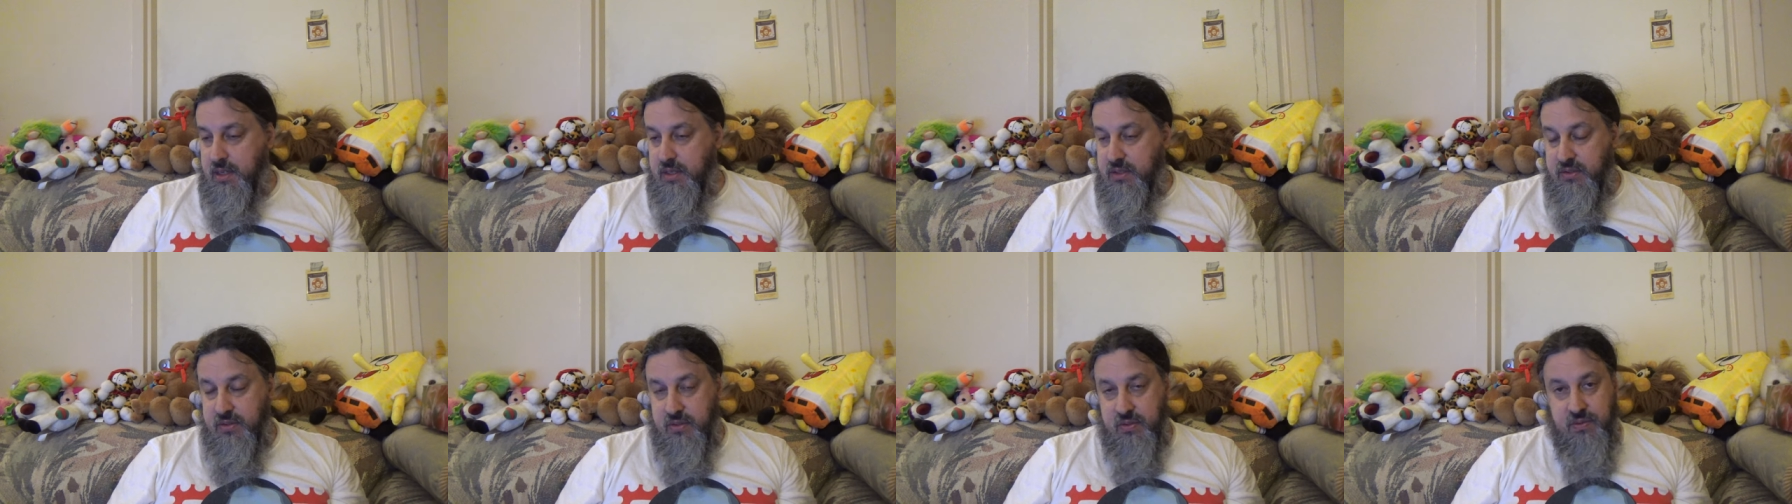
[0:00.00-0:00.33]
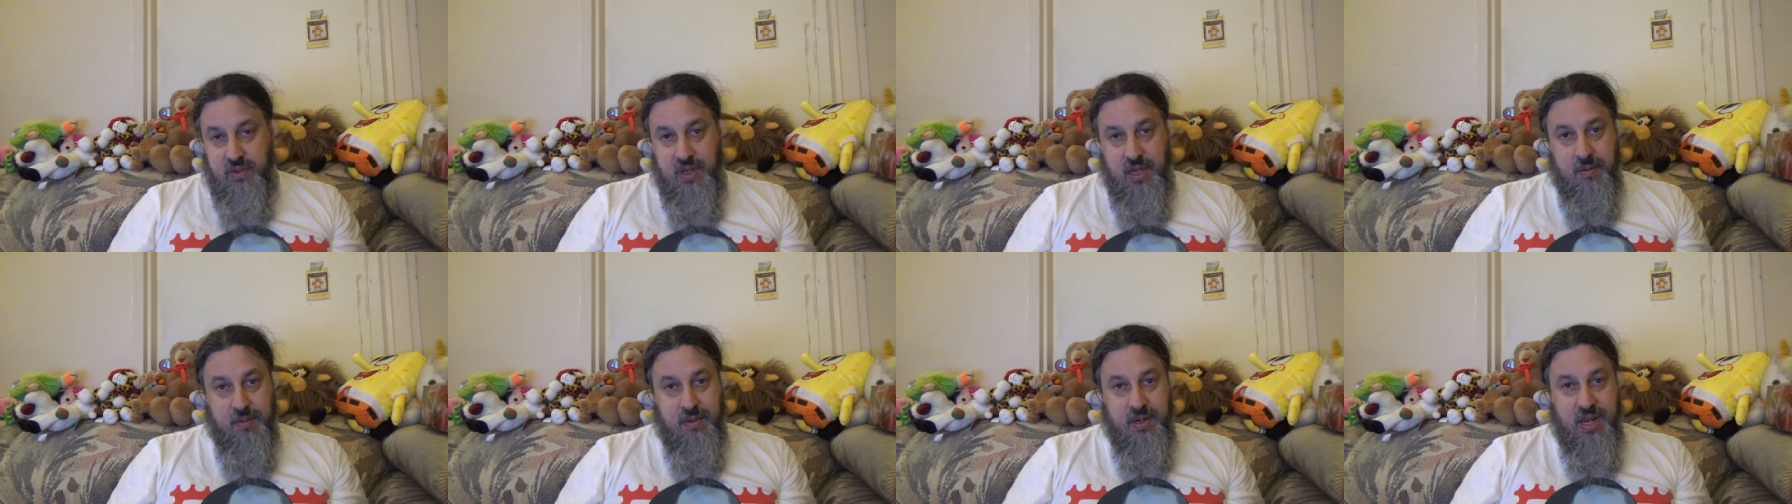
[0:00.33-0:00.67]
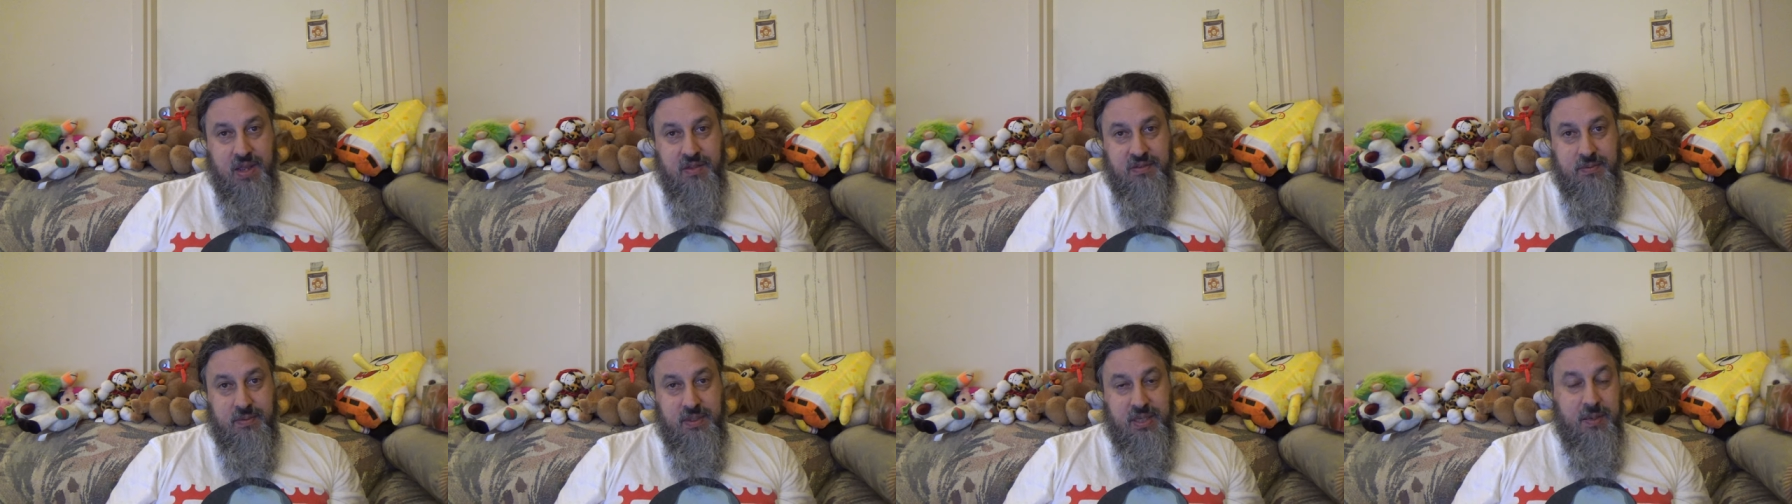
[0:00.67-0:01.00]
So now I'm going to
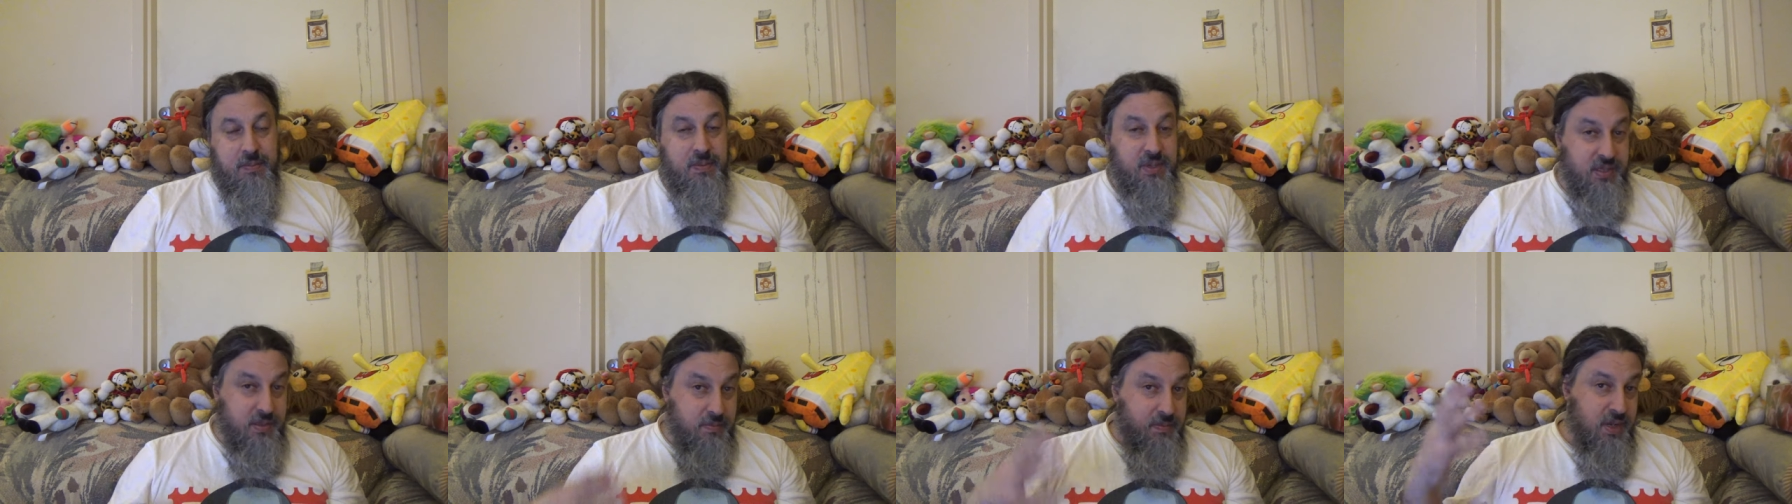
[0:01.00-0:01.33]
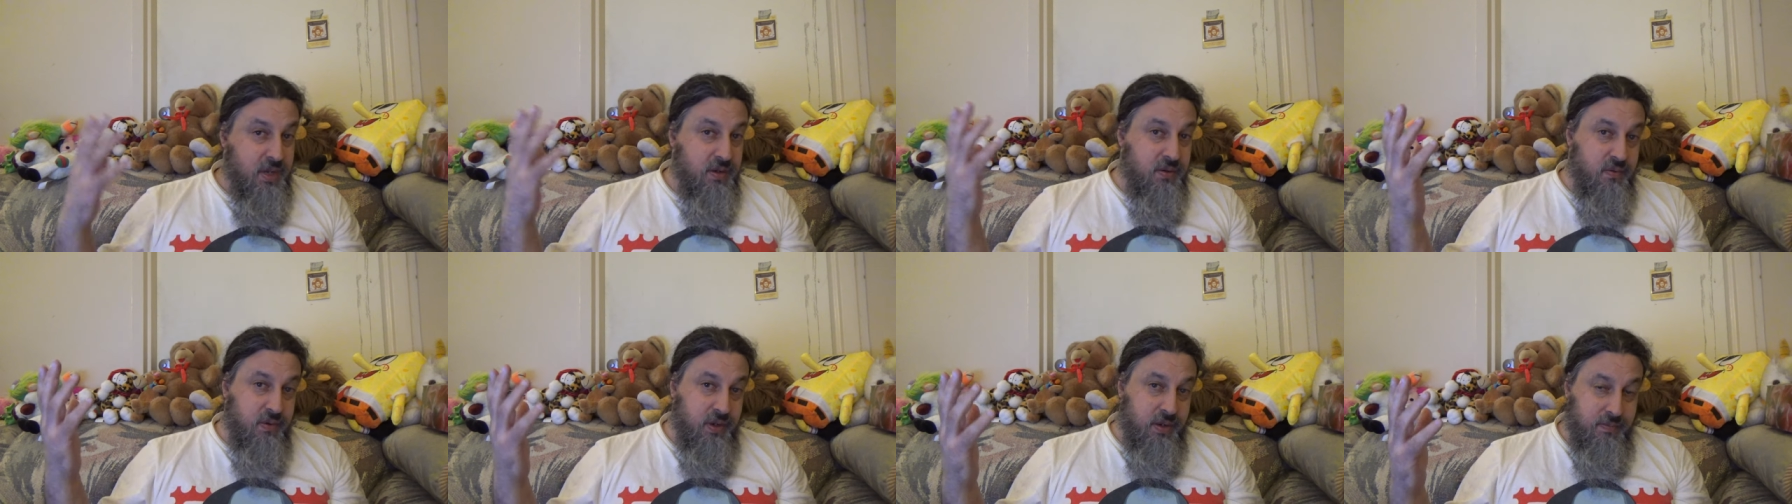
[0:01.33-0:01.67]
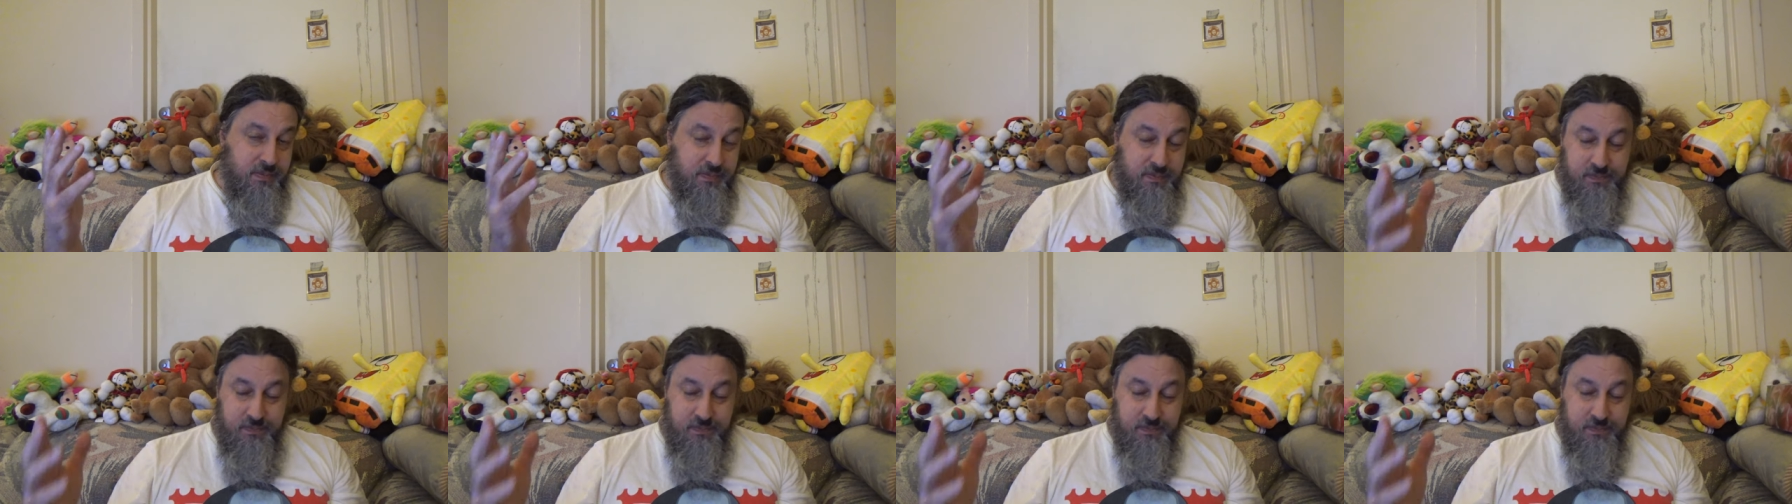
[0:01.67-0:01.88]
have something to eat because I'm hungry.